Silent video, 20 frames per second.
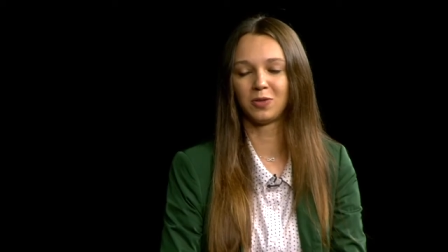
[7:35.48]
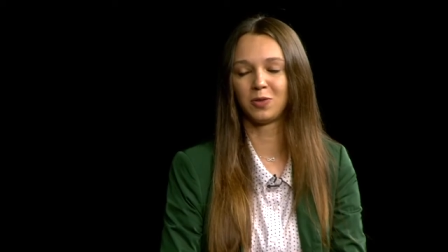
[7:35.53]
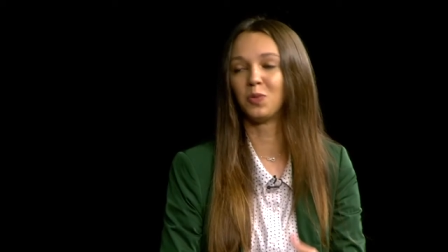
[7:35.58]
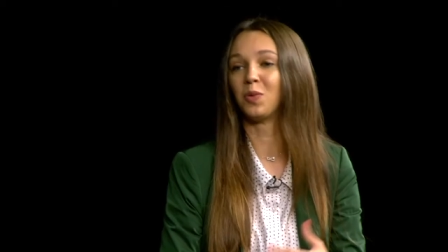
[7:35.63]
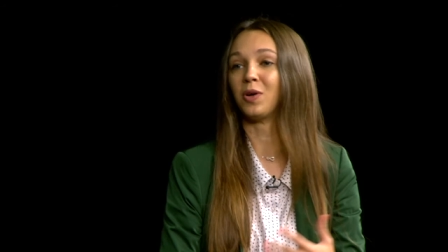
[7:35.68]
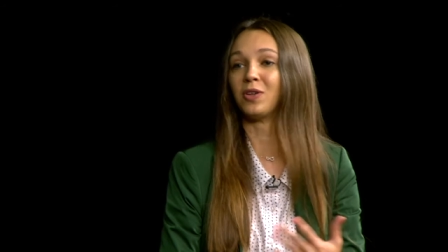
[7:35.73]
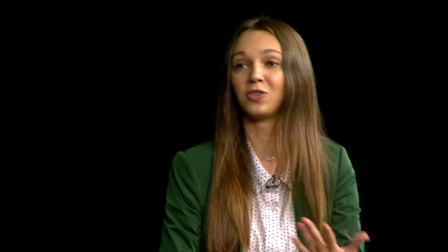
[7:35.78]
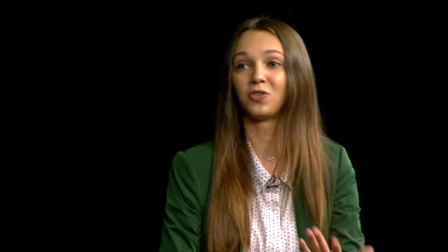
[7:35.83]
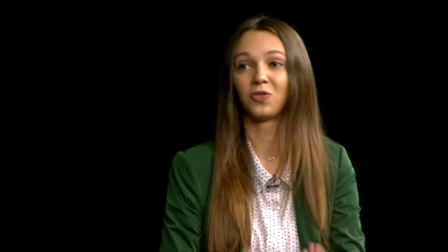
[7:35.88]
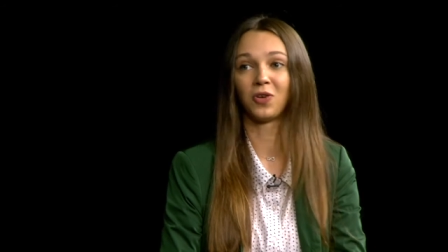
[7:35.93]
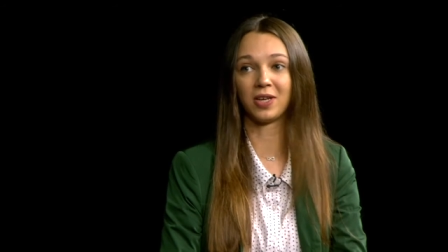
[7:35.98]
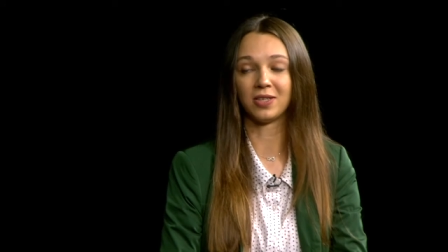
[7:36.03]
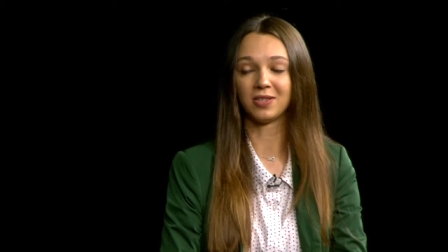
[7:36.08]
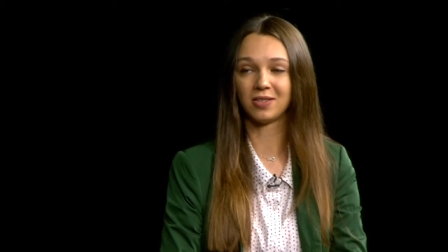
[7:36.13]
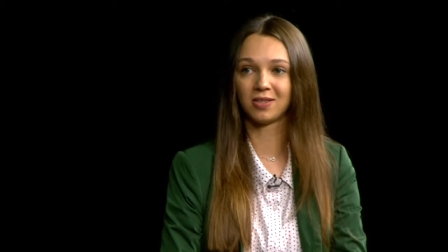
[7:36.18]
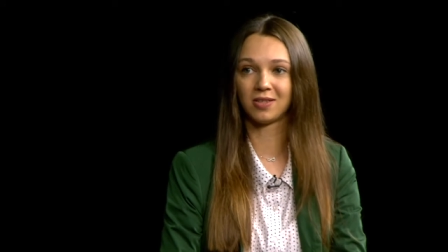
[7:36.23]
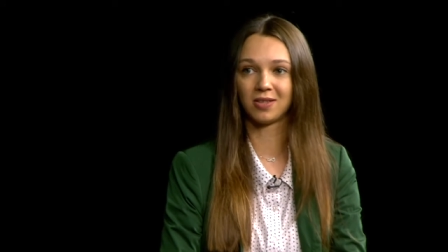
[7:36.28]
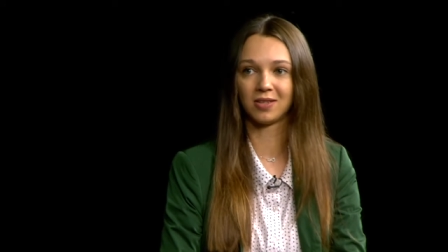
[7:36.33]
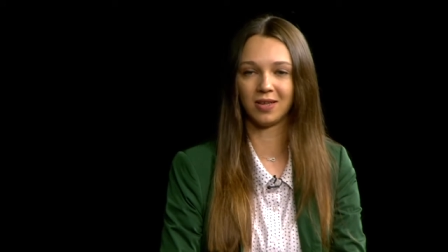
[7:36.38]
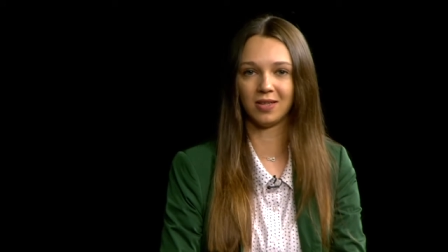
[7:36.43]
too much
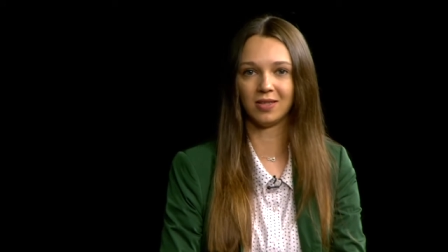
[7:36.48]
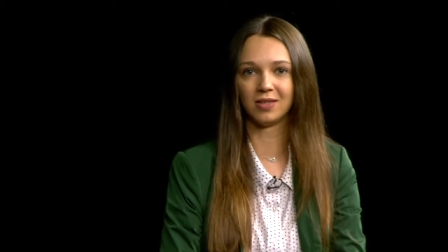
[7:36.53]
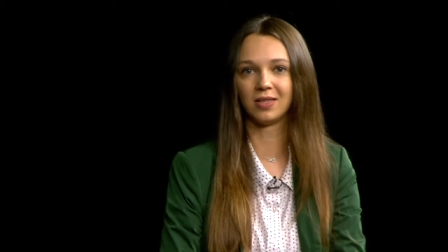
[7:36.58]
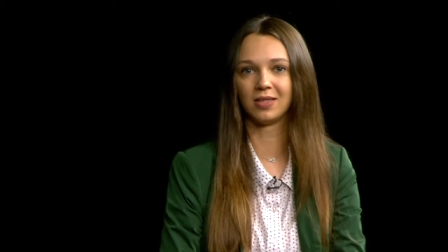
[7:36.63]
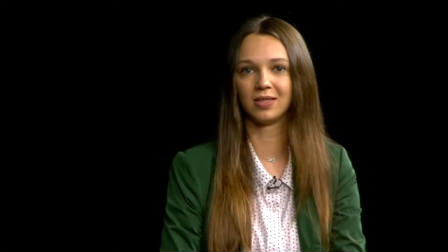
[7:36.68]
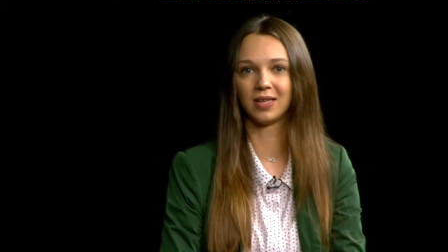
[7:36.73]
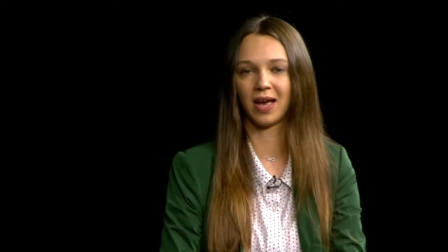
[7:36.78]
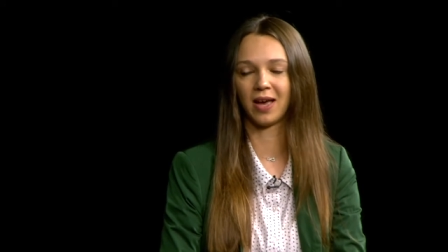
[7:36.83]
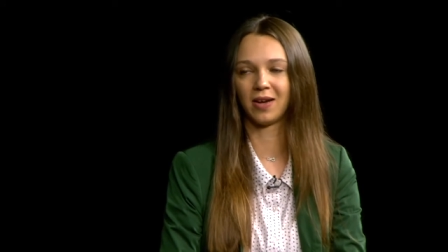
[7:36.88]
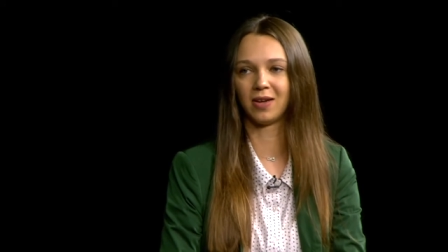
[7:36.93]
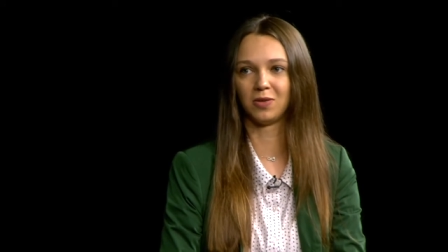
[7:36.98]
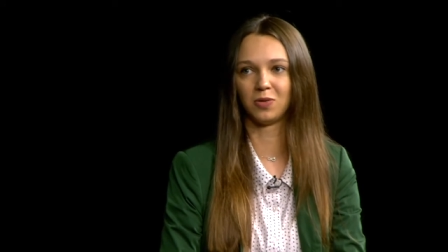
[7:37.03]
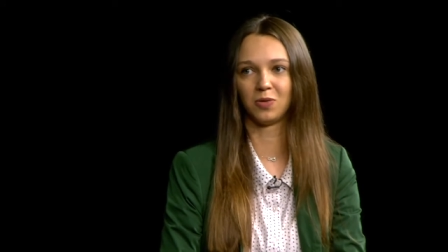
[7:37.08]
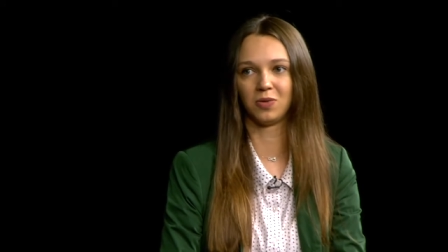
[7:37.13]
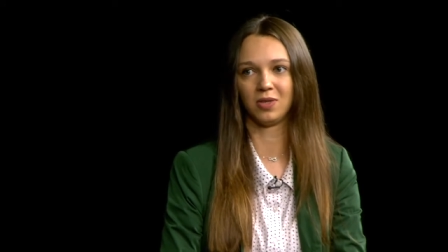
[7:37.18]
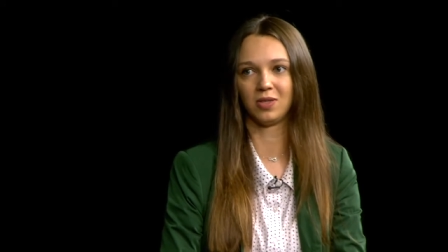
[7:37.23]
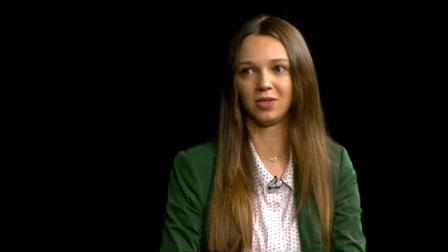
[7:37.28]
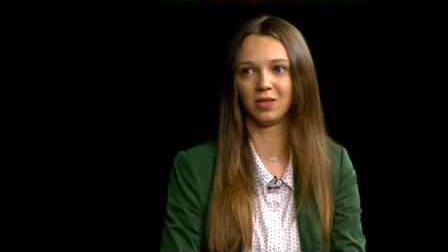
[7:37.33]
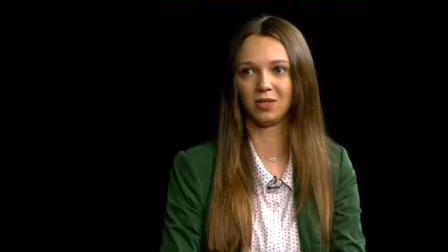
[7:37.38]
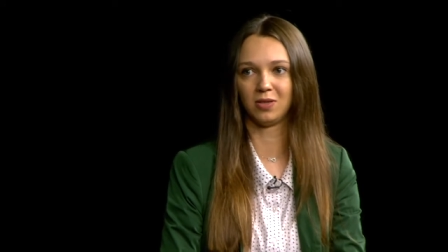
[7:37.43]
trust in society to
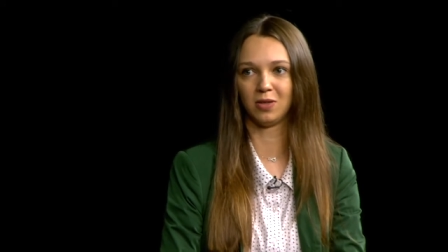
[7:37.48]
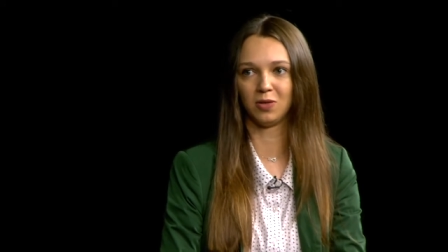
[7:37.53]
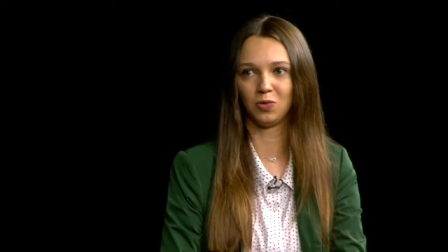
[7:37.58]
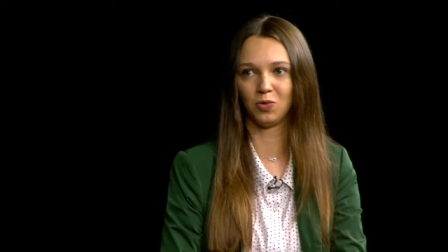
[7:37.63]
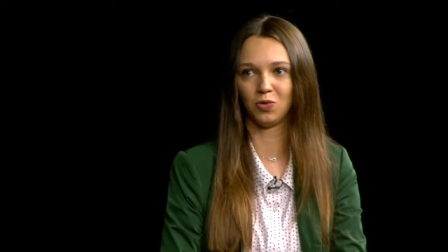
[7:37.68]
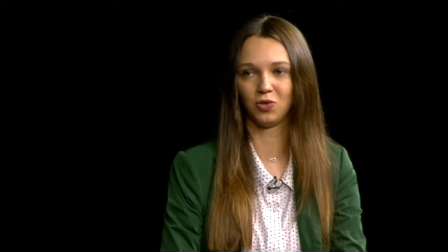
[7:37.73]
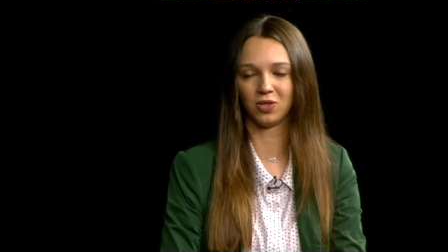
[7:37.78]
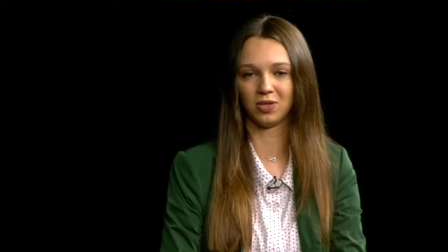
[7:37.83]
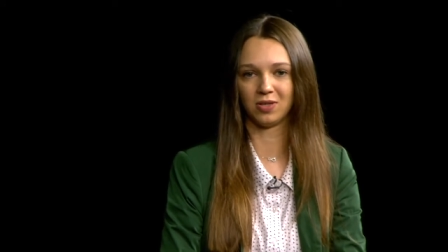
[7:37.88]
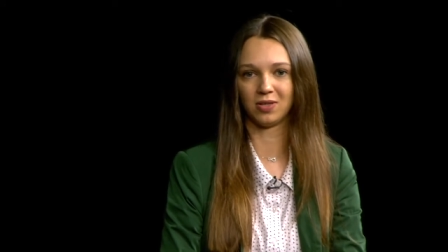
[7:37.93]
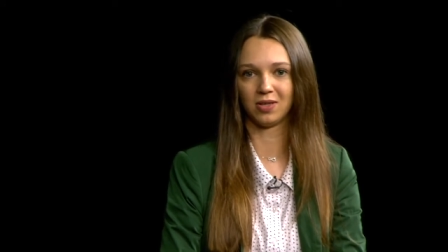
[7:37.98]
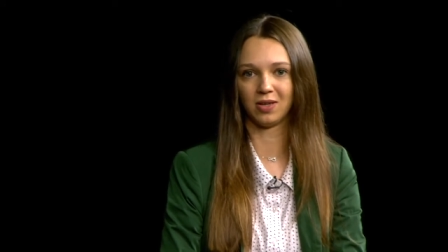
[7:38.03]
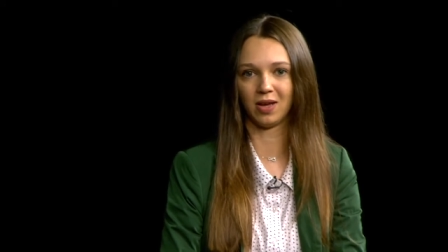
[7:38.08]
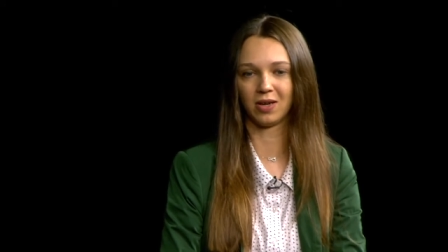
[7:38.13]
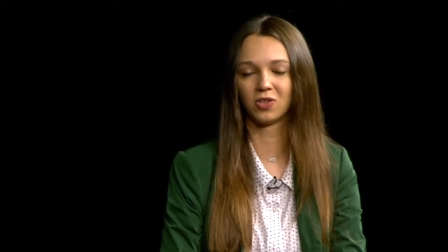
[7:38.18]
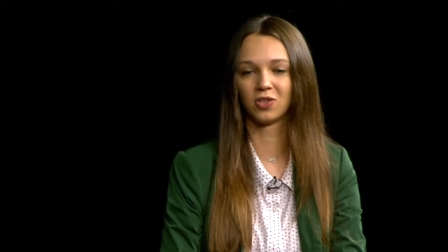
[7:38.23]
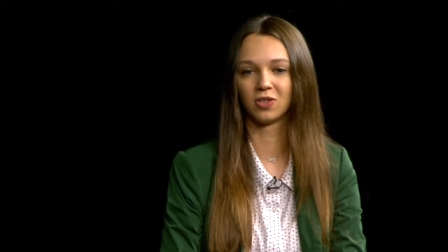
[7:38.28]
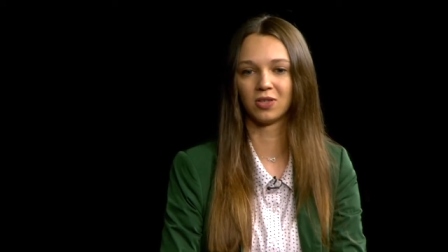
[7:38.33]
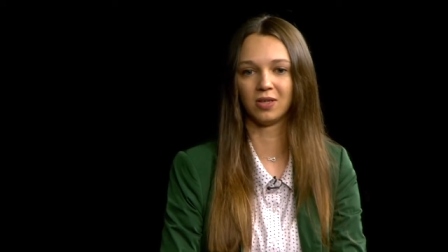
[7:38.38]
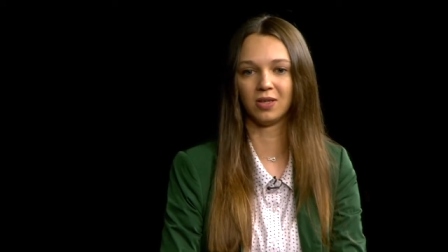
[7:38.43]
these institutions, and
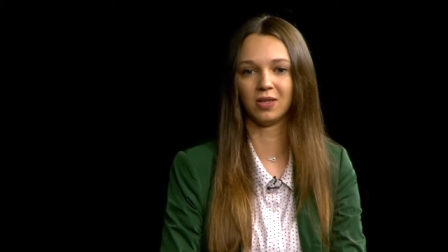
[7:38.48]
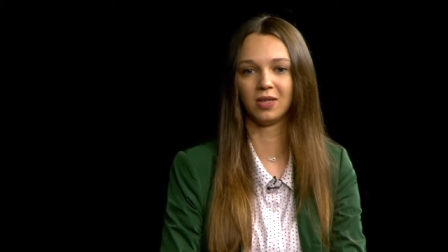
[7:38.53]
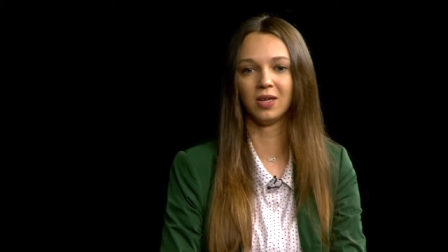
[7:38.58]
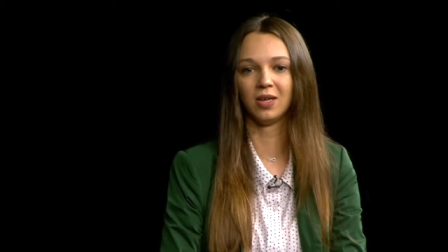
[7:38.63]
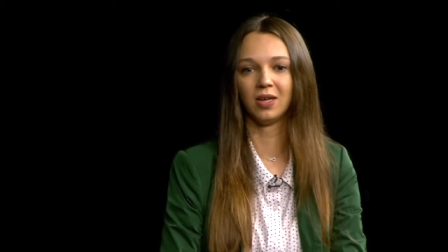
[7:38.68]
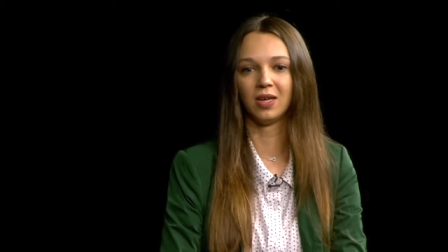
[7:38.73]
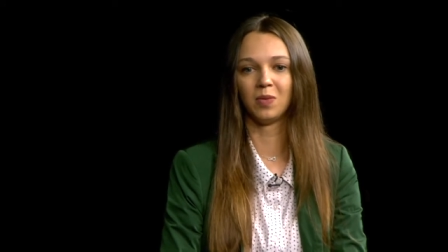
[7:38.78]
actually